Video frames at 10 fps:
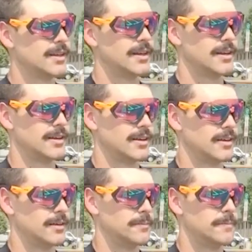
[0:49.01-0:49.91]

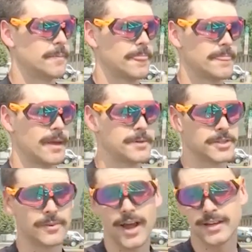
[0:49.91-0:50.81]
I mean,
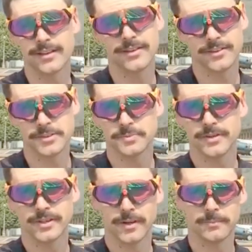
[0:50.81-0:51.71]
the riding here is
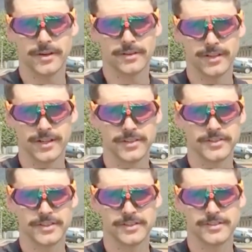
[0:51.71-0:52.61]
pretty unparalleled.
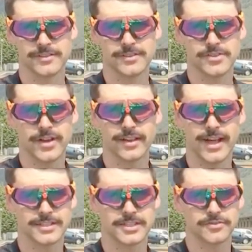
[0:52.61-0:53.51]
The trail
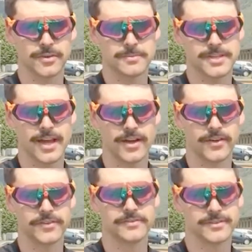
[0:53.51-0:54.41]
access from
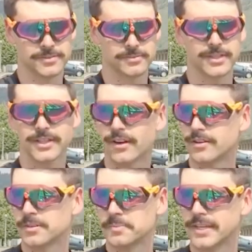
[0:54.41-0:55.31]
town is really
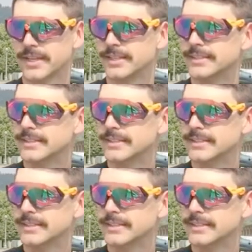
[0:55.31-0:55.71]
hard to beat.